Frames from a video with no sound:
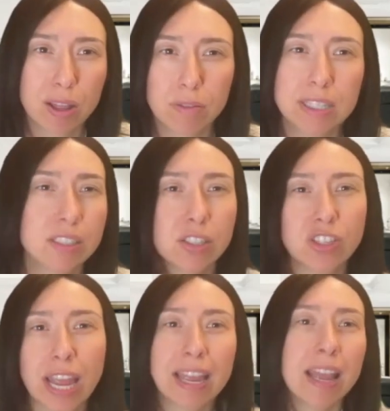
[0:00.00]
I don't need to
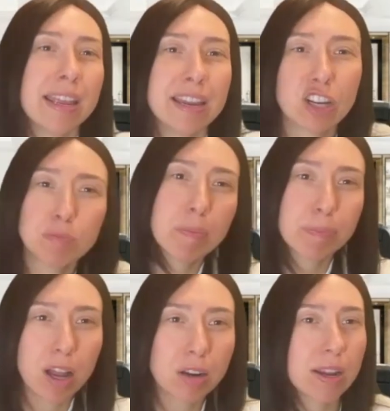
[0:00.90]
say, here's my
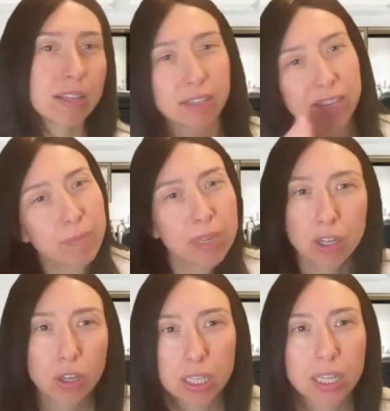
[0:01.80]
progress and give me a
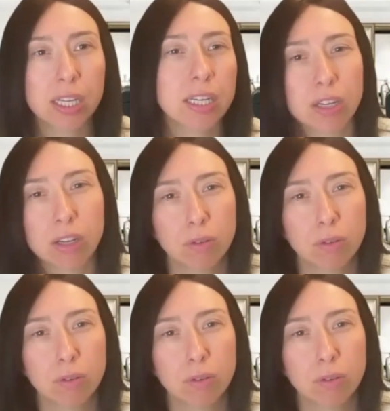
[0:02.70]
cookie.